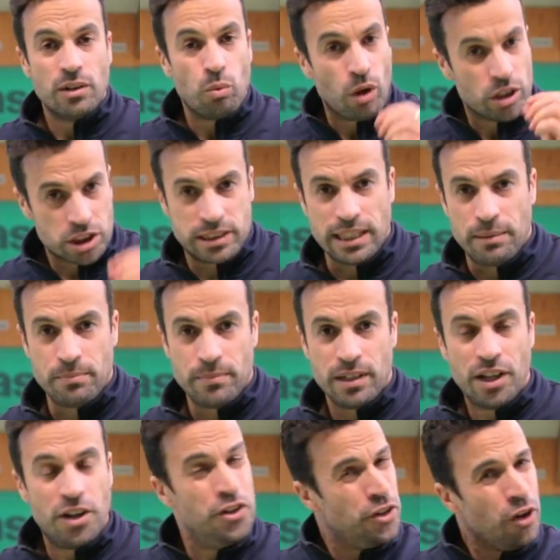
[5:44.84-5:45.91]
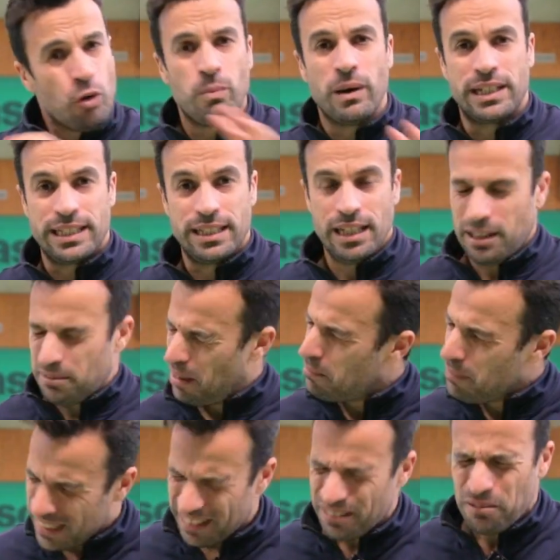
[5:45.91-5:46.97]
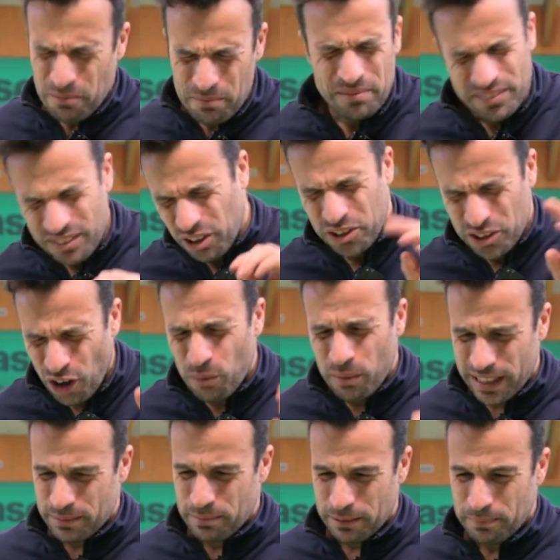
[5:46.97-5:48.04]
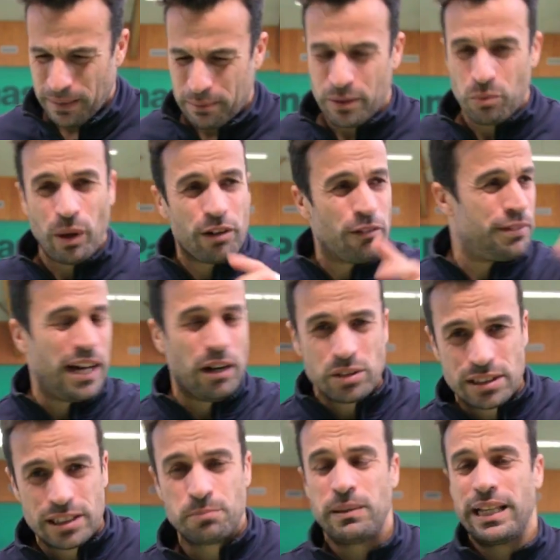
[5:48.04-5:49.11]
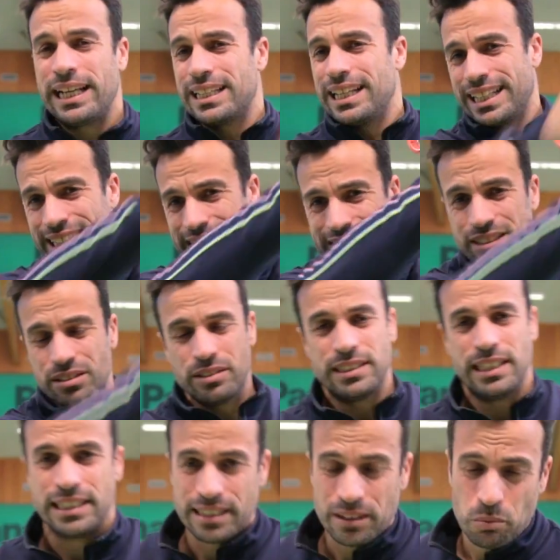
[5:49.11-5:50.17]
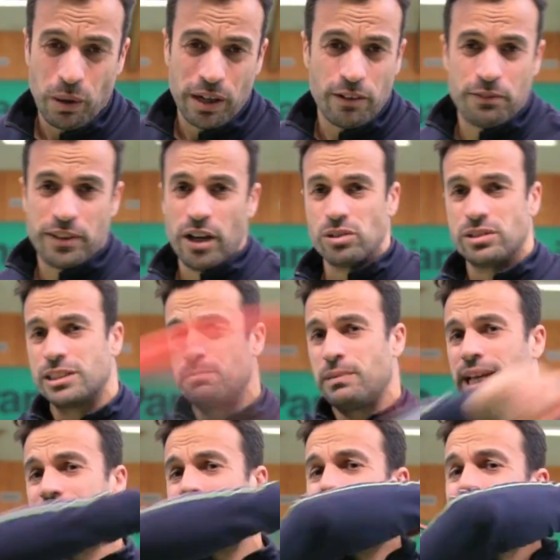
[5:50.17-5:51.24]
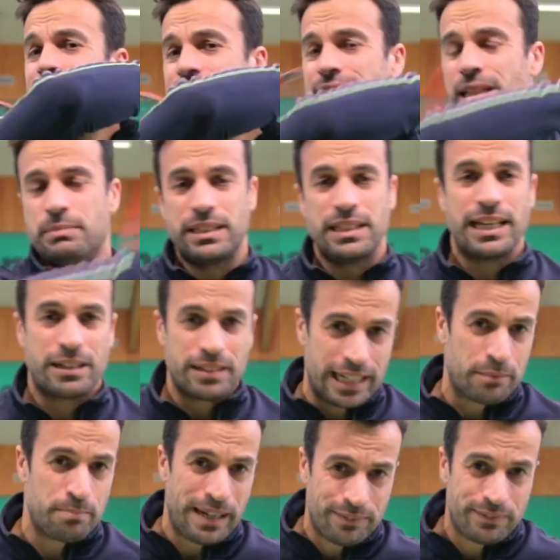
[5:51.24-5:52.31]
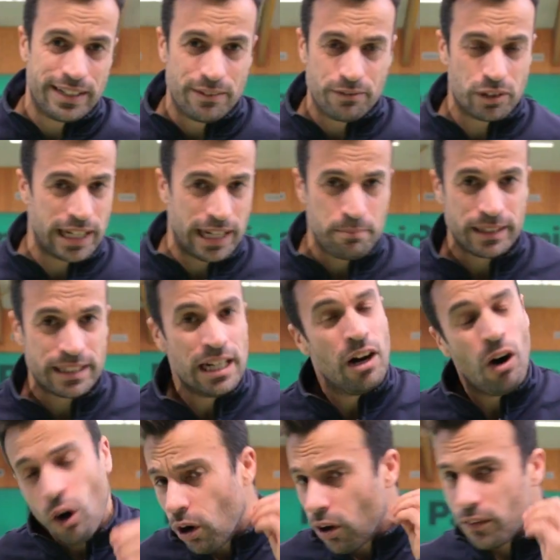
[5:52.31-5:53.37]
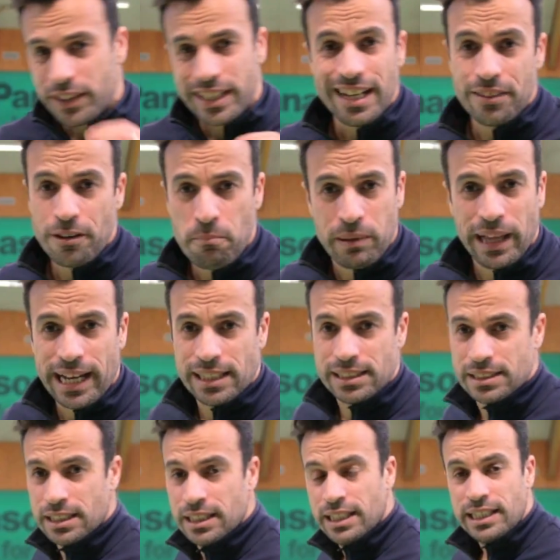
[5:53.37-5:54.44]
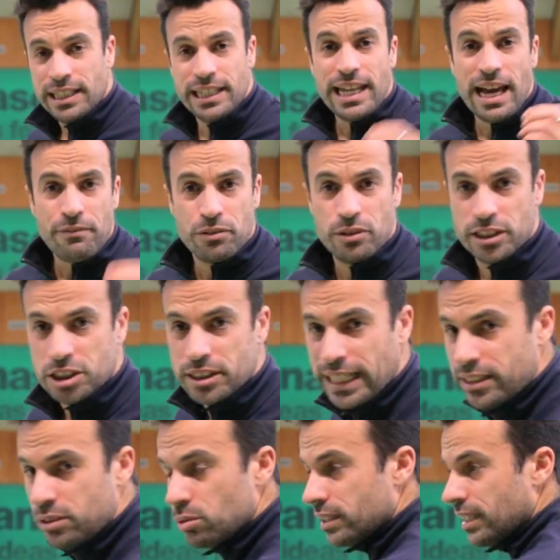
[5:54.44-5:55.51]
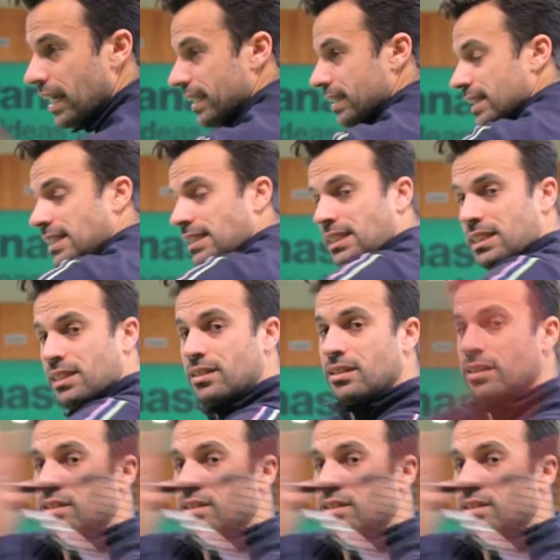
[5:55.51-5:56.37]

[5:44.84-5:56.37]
watch them. Nobody, I mean, not nobody, but maybe 1 of 1,000 is playing like this, and 1 of 1,000 is playing like this. I mean, like Medvedev, okay? But all the other players, in average, they do it like this,